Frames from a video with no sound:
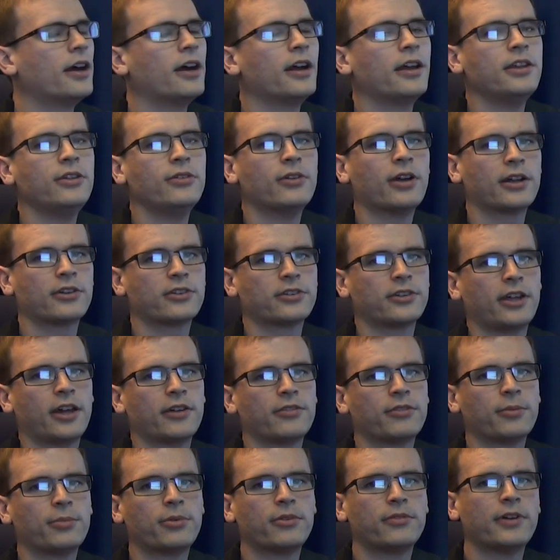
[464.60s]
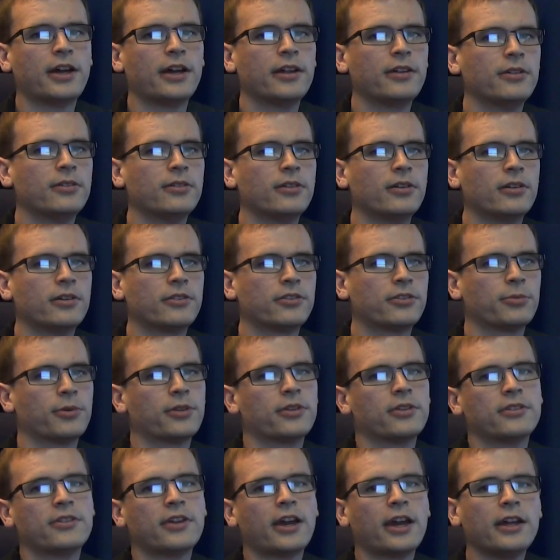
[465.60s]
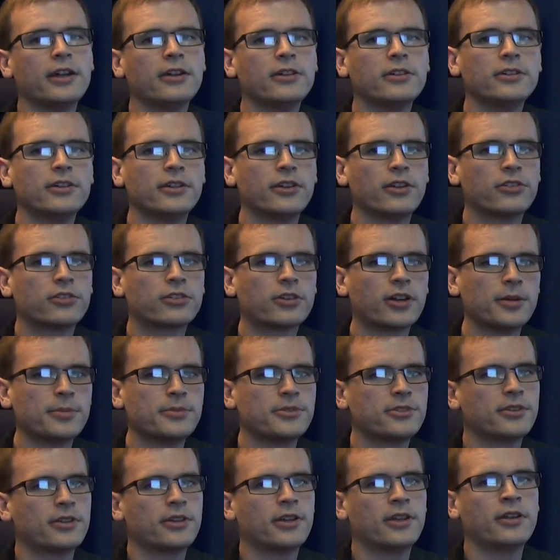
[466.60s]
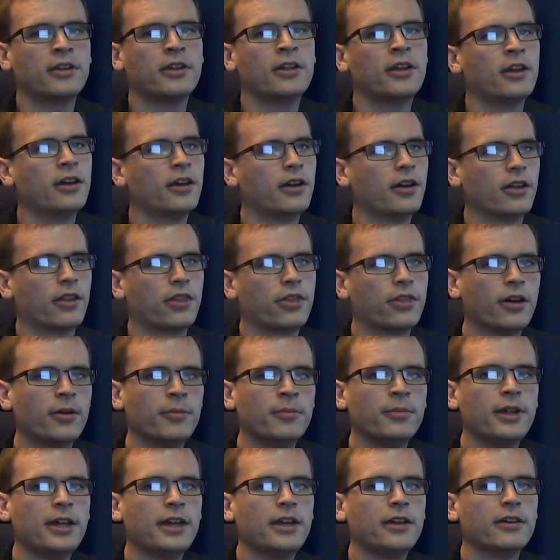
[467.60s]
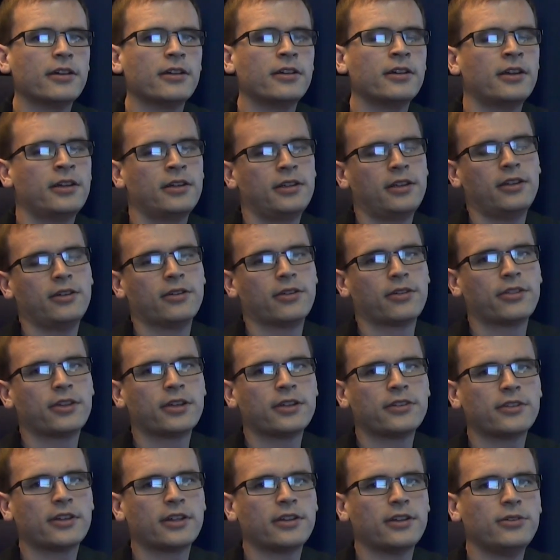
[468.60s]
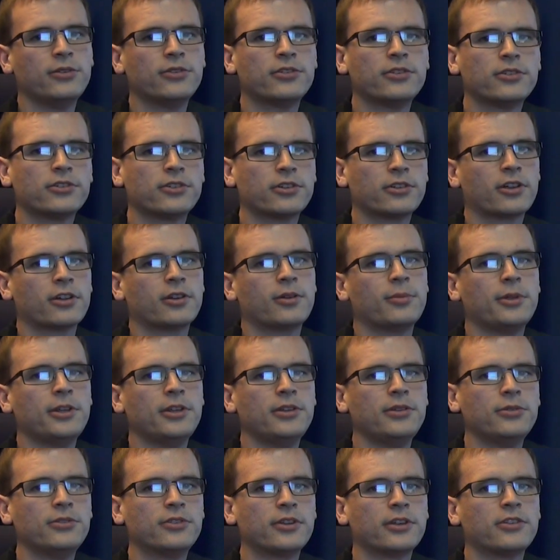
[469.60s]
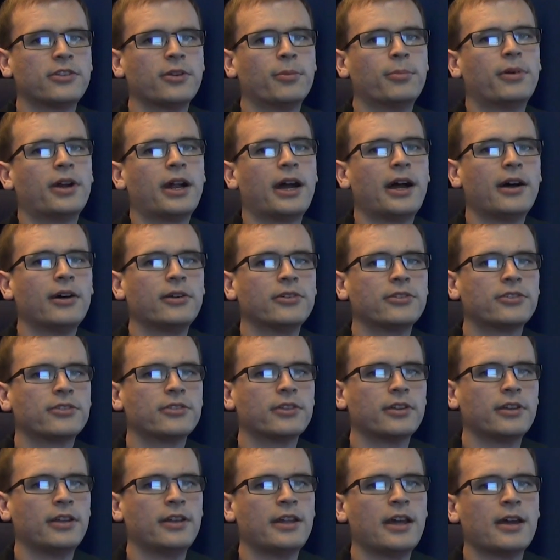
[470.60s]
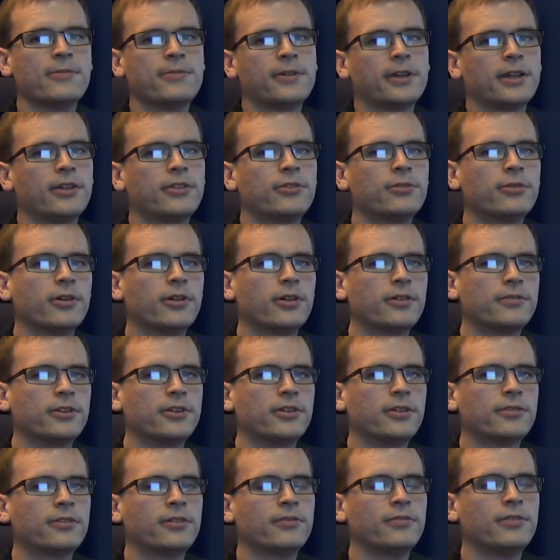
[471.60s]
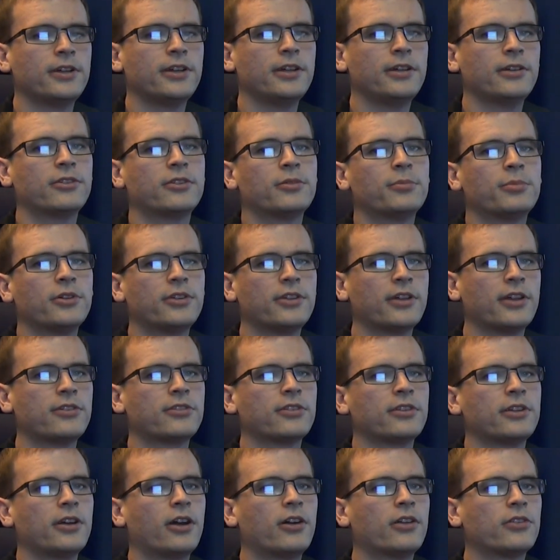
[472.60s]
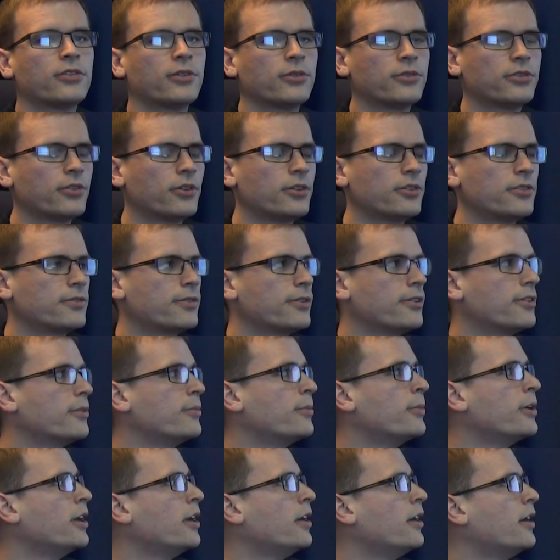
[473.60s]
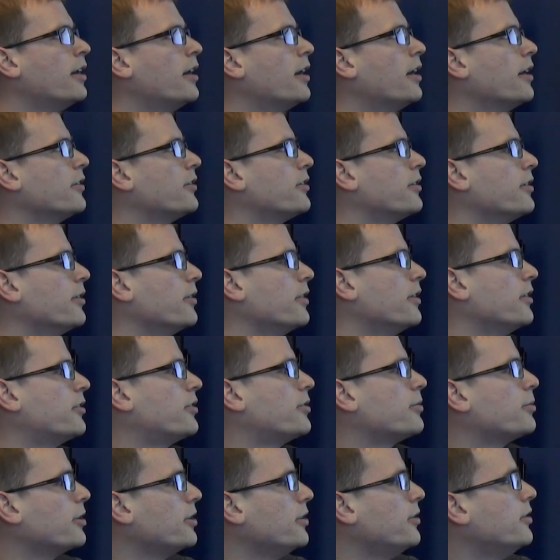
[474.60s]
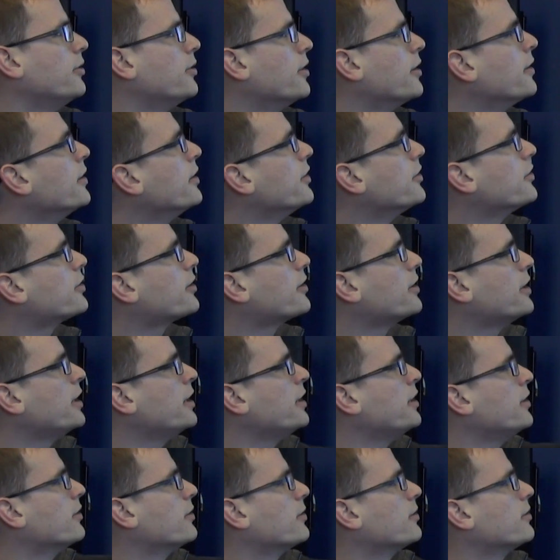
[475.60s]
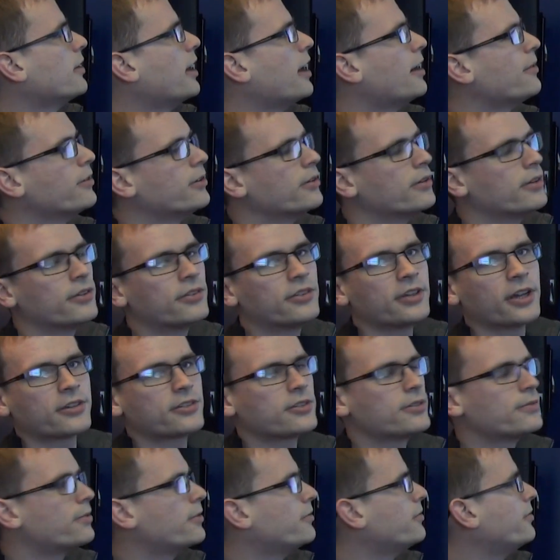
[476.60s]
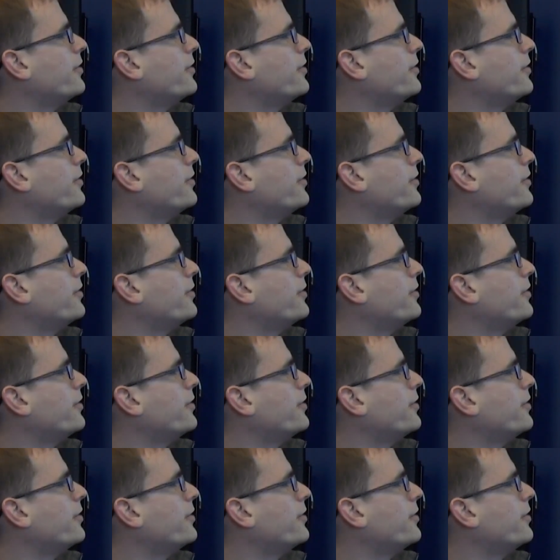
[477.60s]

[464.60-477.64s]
you actually have to provide us with a title, a description, a thumbnail, things that users are going to be using to browse and navigate through all of your different videos and potentially also search for them. So this is what you do on this screen. You'll have a section for